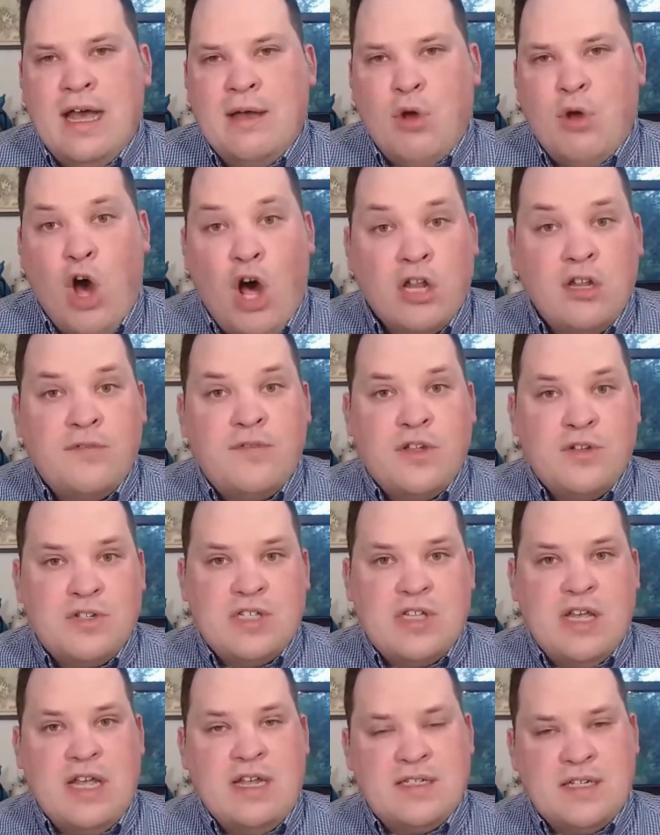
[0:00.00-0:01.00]
Um, all of
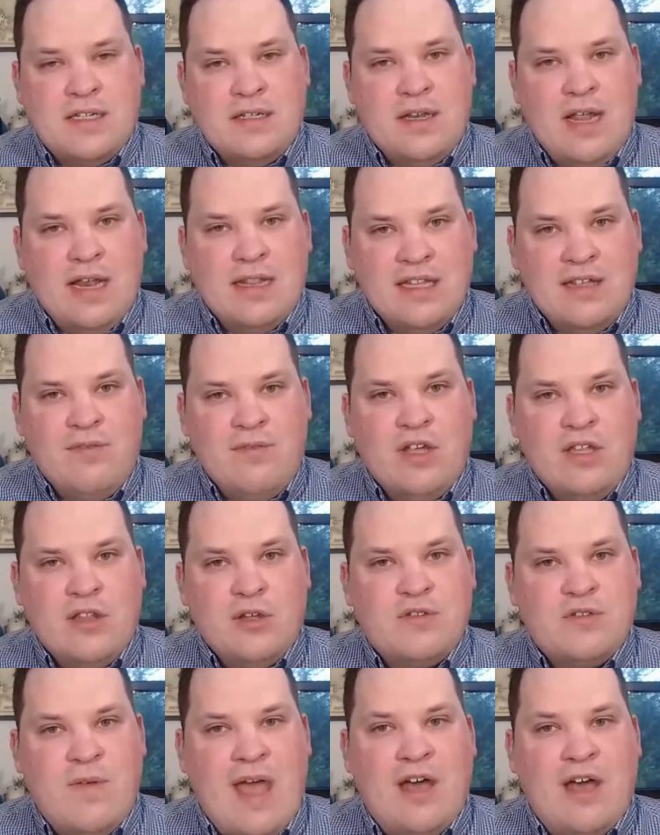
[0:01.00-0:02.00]
those things and, and
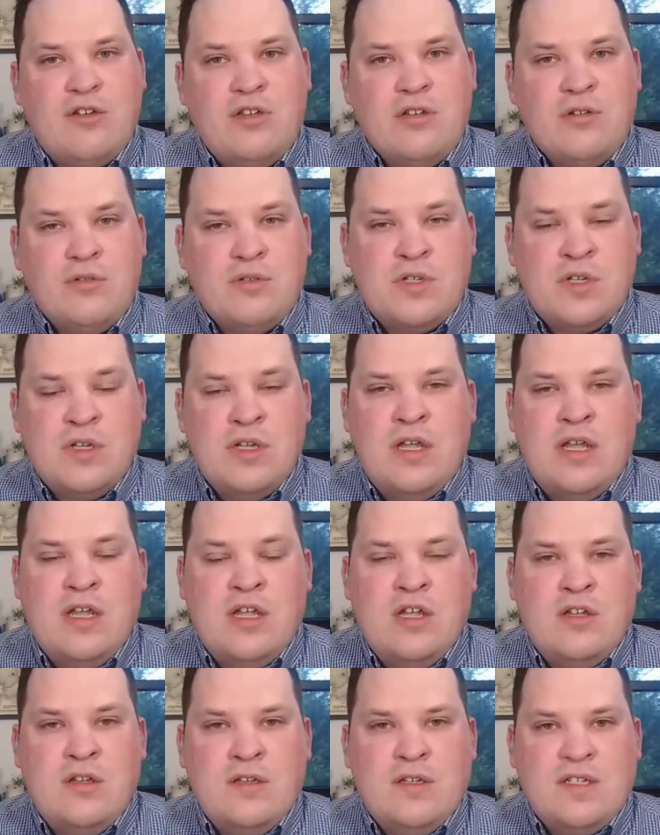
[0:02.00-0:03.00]
living those values
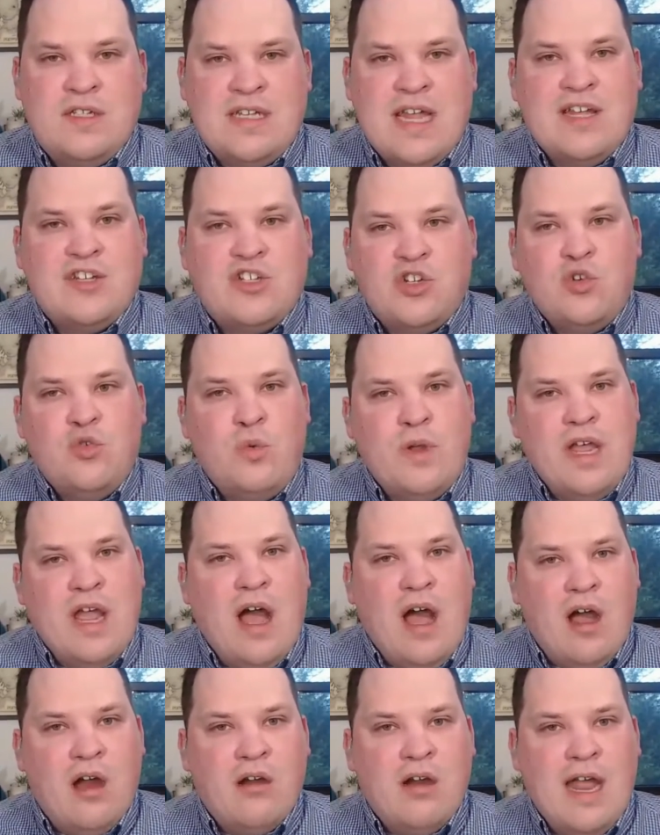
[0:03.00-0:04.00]
says who
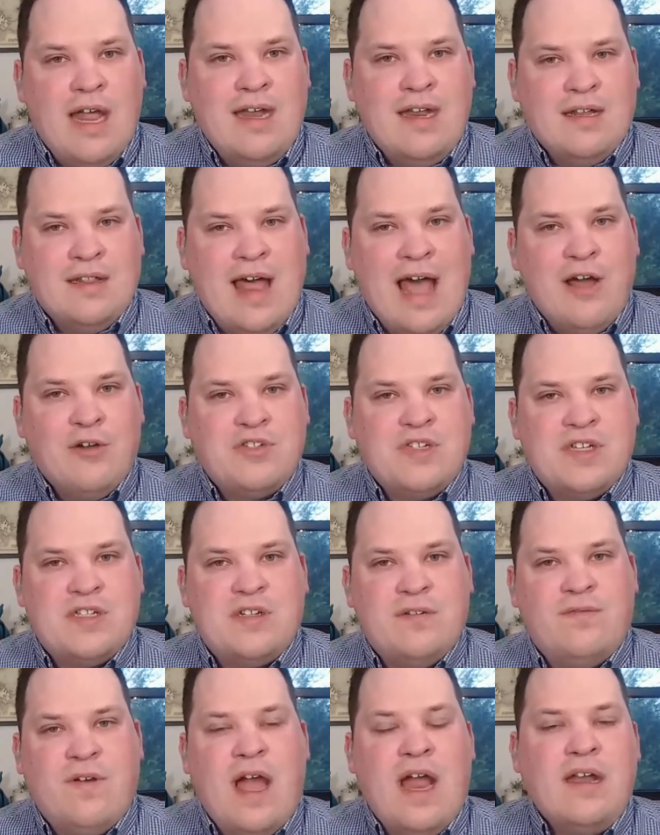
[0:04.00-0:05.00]
we are and allows
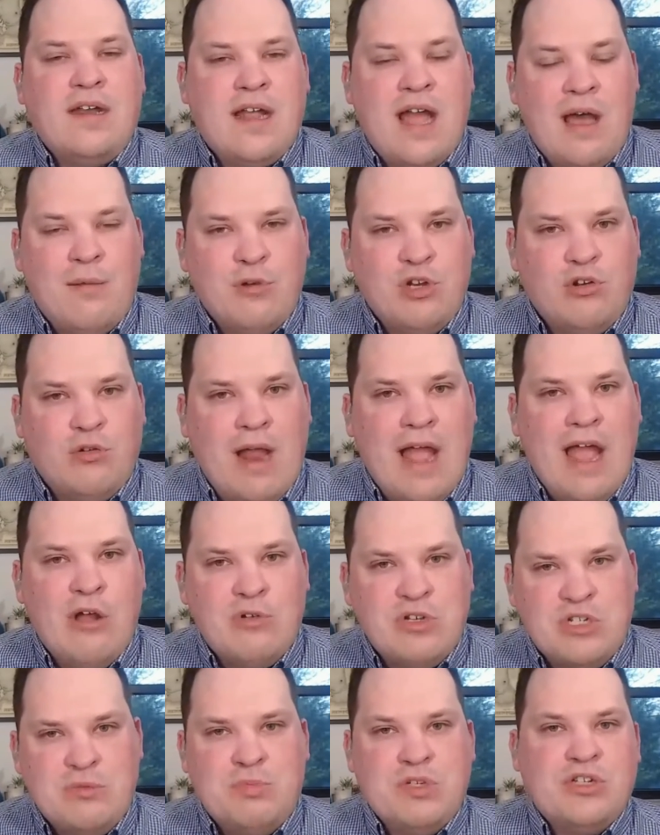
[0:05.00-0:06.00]
us to find common
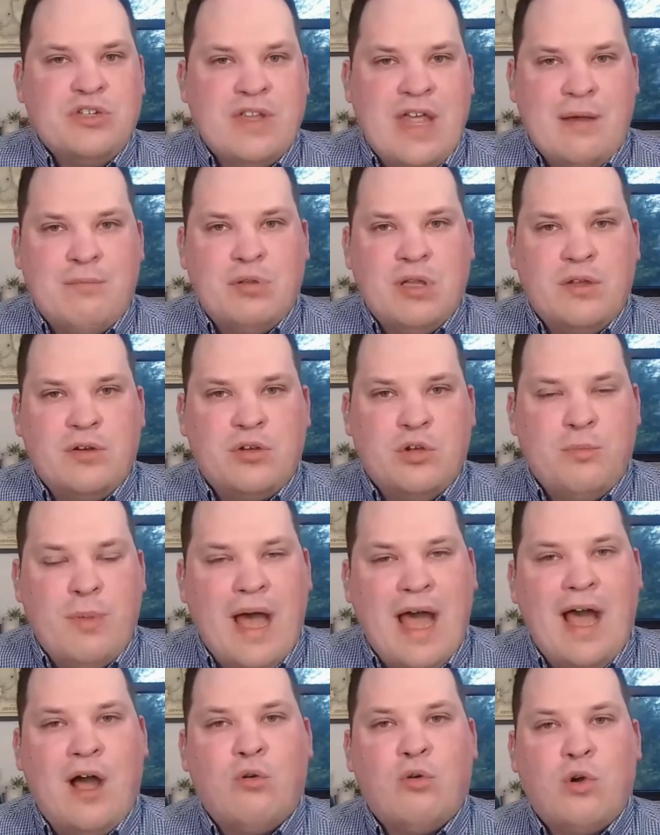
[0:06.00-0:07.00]
ground to build that political
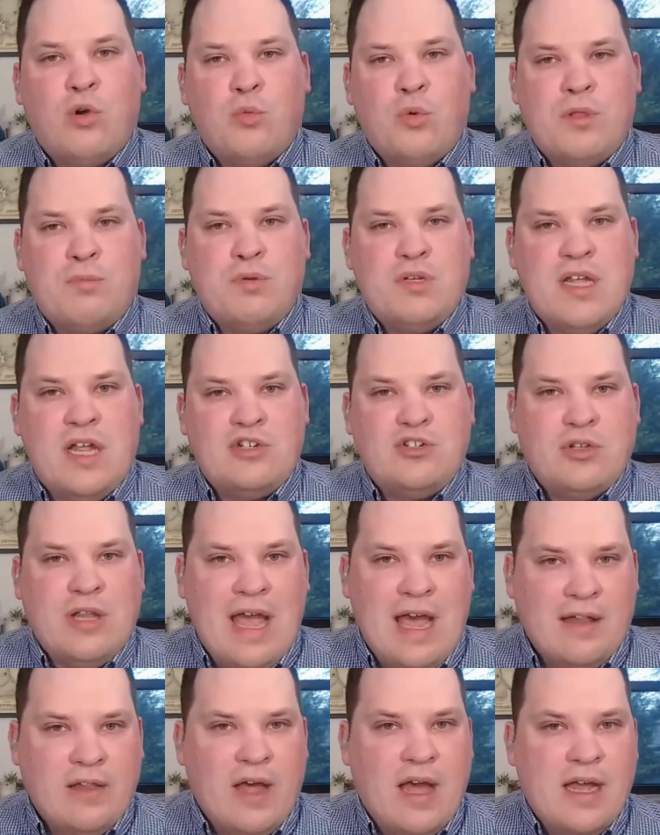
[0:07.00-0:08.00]
power with
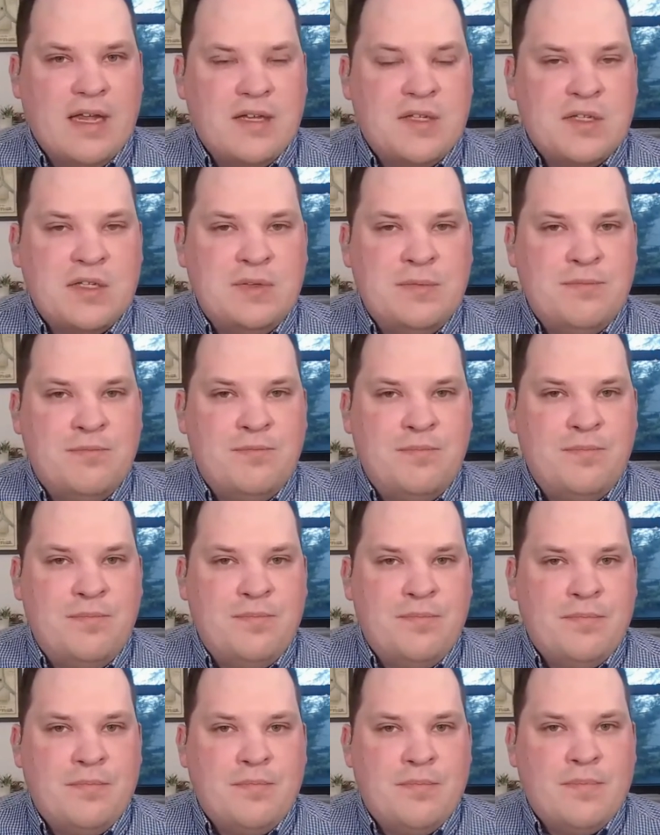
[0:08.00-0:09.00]
potential allies.
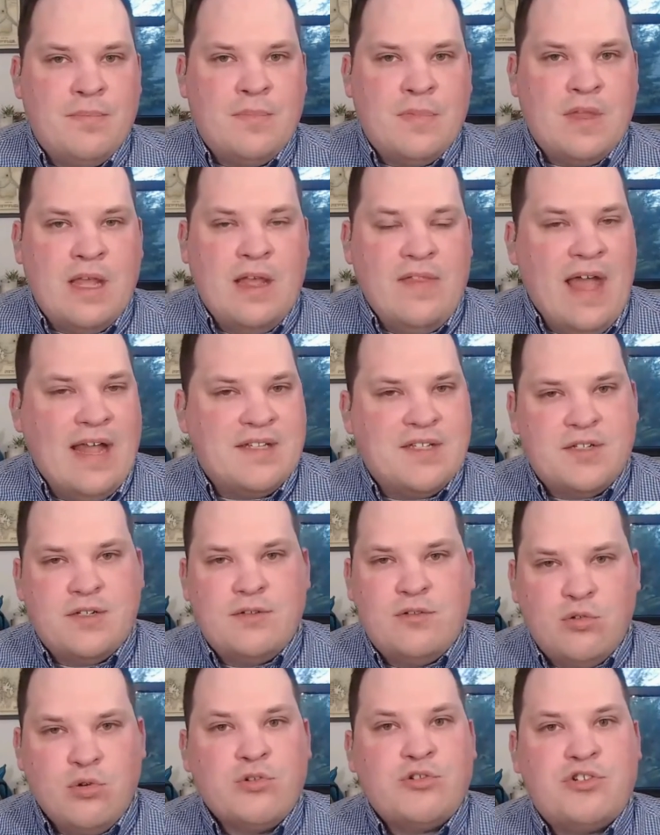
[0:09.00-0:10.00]
And
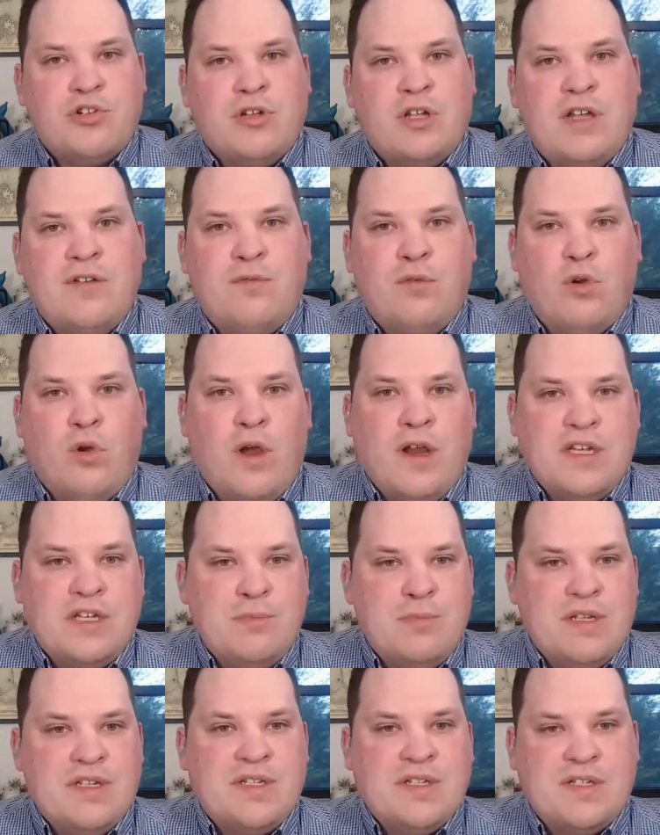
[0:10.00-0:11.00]
that's crucial if we're
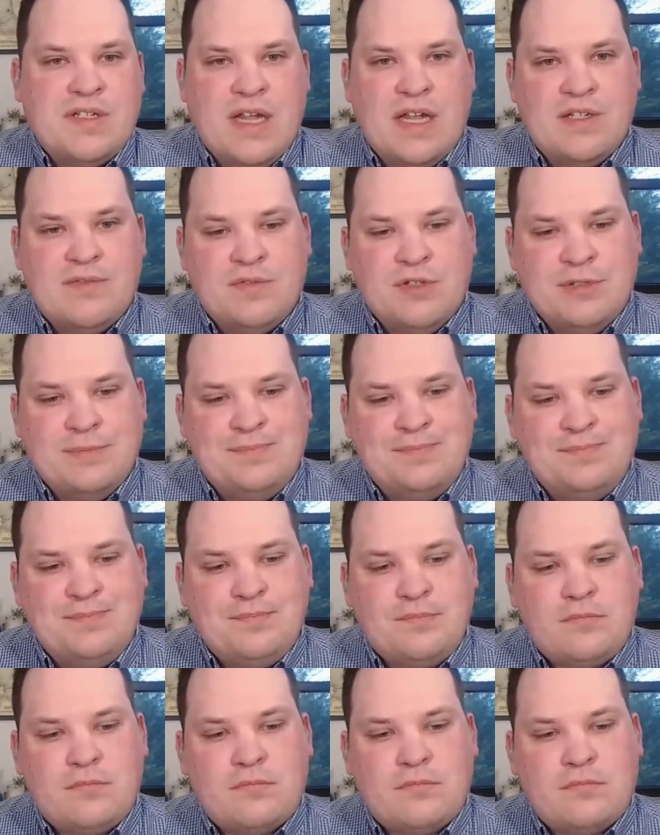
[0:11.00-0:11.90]
going to be successful.